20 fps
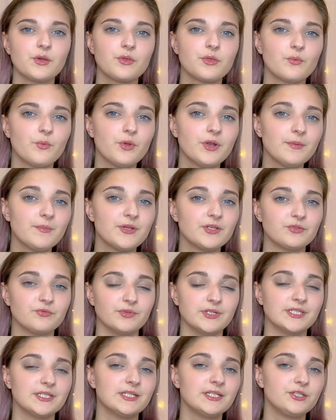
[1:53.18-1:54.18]
the one I most
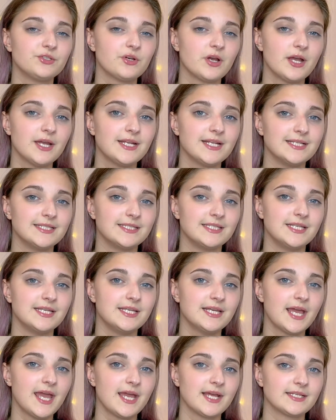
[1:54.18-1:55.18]
recently tried is
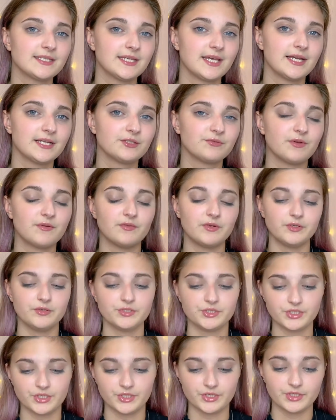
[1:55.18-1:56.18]
the XX
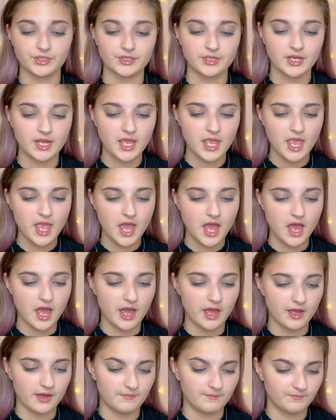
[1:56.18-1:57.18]
Revolution,
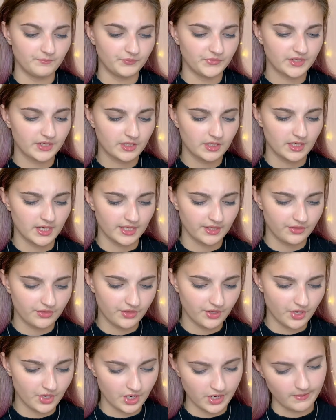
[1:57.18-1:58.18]
like
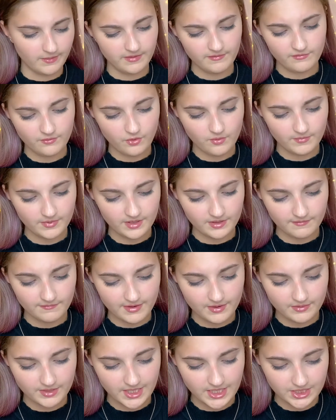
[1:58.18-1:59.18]
the glowy formula
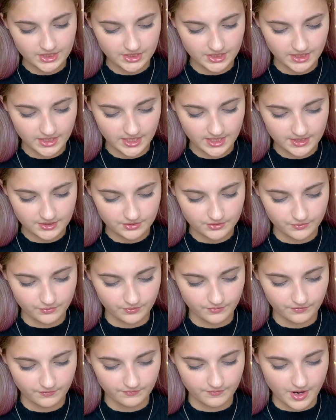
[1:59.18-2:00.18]
foundation. I think it's
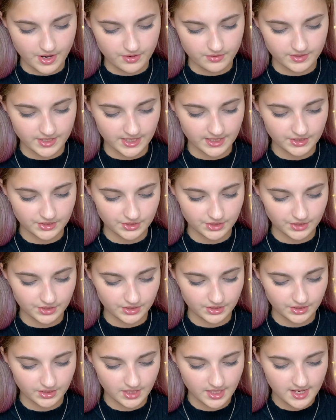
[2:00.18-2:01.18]
called
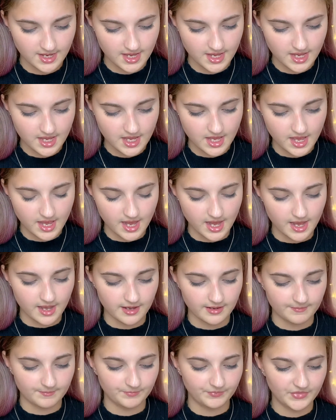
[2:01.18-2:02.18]
Foundation.
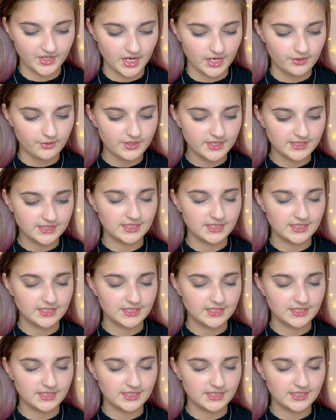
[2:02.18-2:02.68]
I got this